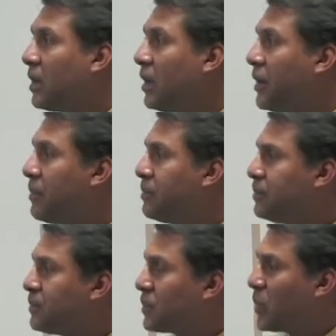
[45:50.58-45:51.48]
Um,
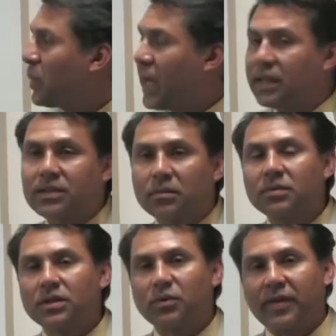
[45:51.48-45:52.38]
we had some,
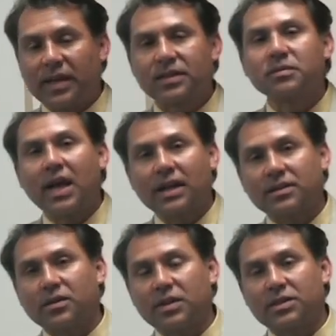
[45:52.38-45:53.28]
we've had some tax
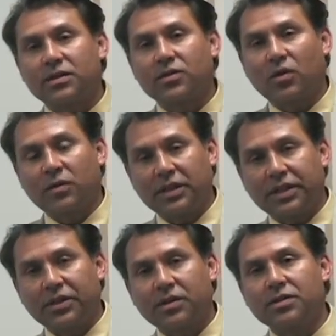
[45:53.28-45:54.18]
increases over the
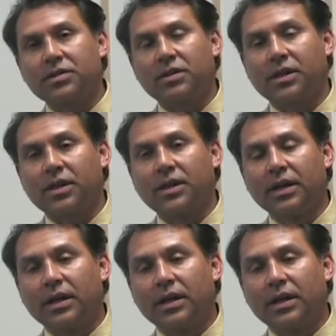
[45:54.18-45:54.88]
years uh,